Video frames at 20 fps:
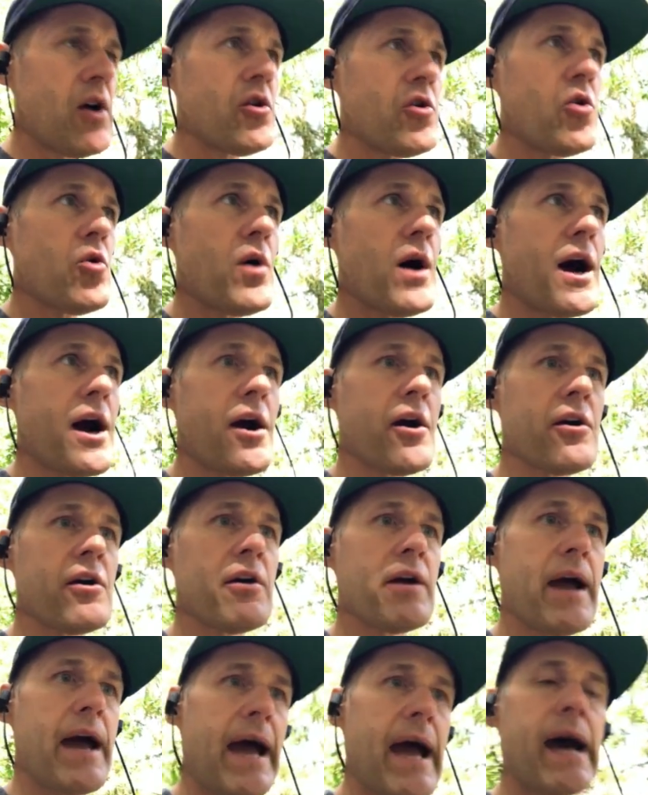who
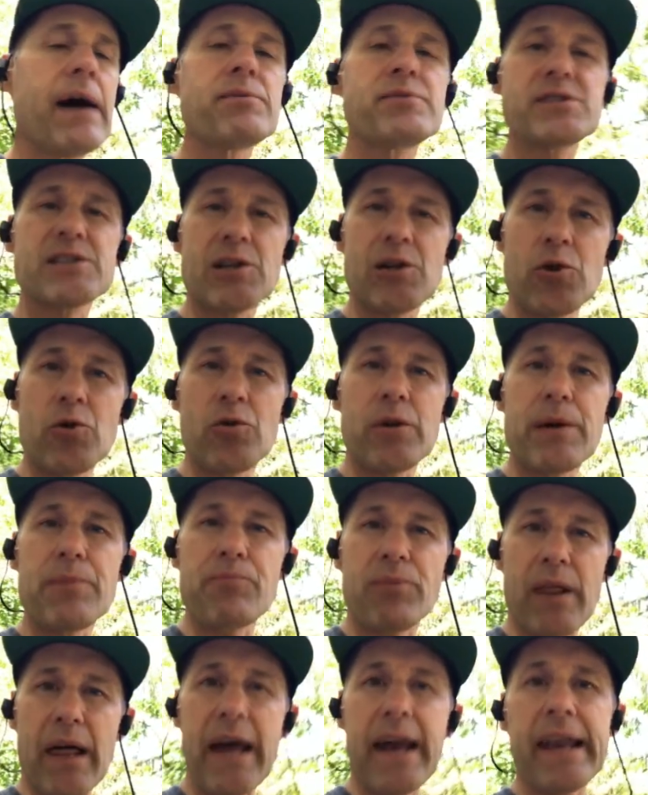are absolutely
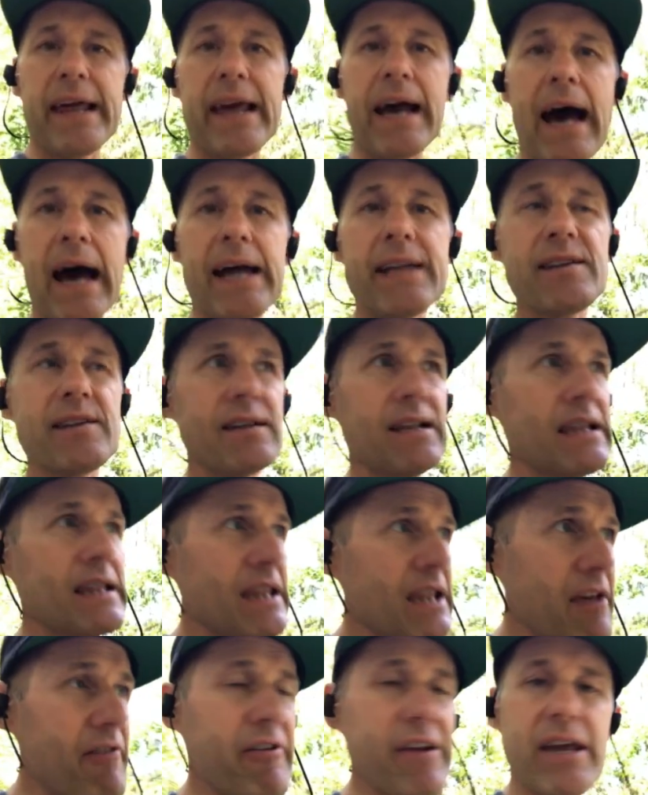planning on
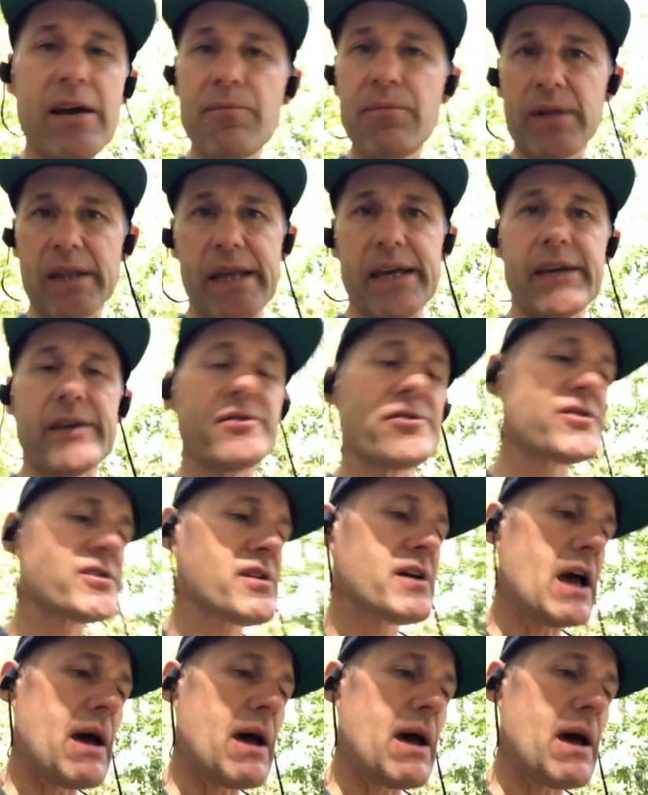living in Belize.